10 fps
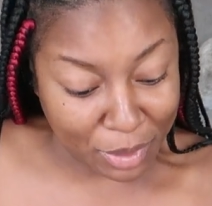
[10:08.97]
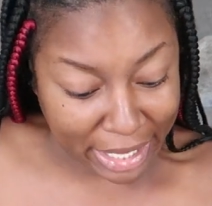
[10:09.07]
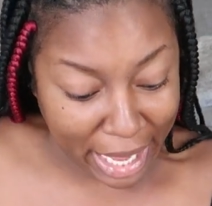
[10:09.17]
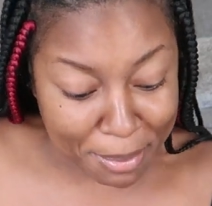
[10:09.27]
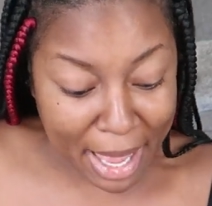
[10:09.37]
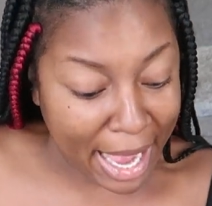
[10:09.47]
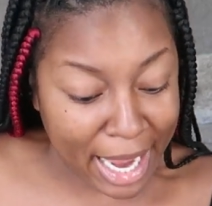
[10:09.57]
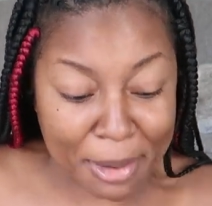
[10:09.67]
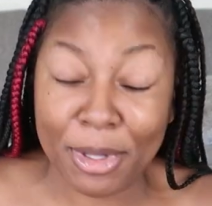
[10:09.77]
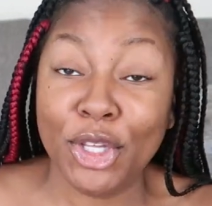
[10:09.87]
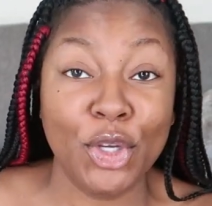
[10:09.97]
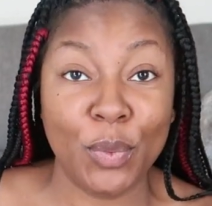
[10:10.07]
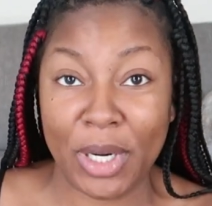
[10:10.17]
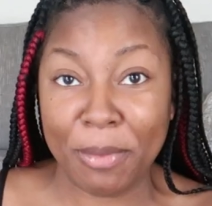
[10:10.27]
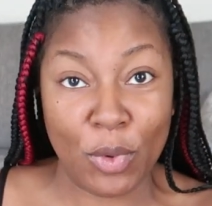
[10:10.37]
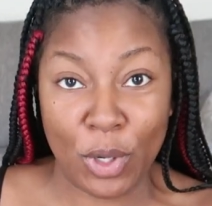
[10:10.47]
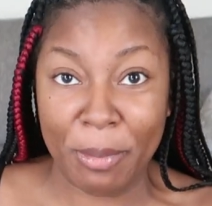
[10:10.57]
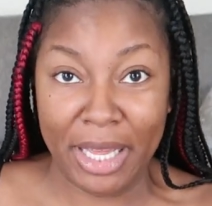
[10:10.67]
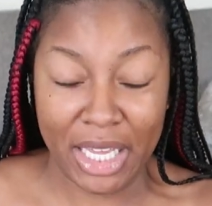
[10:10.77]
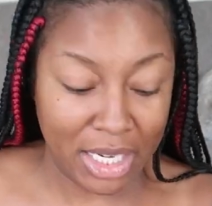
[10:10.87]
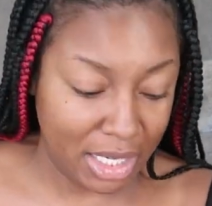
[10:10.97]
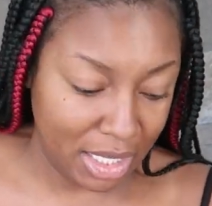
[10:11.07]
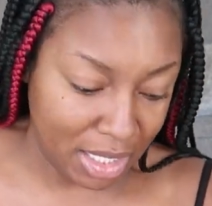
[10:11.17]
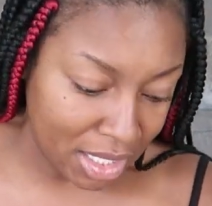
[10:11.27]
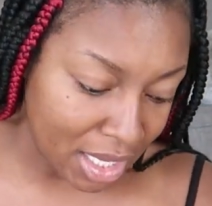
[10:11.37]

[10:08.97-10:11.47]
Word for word: Like, I got to be cute when I'm going to bed, honey.